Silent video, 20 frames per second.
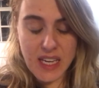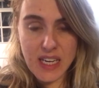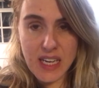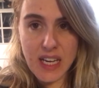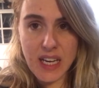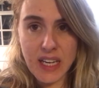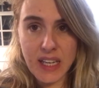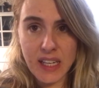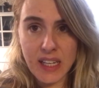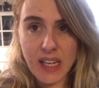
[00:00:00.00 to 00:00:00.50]

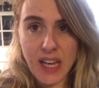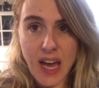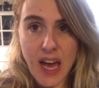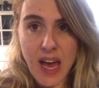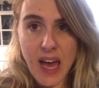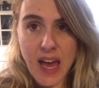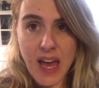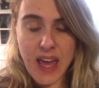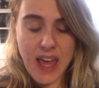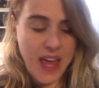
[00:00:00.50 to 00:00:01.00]
night.
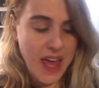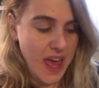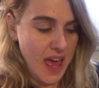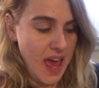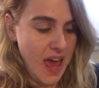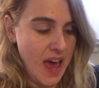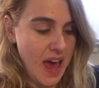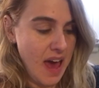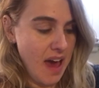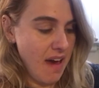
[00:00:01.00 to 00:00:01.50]
I
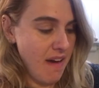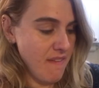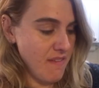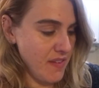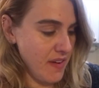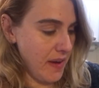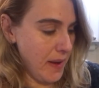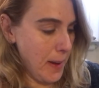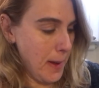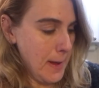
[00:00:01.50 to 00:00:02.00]

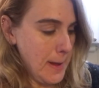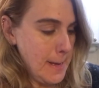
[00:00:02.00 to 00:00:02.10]
have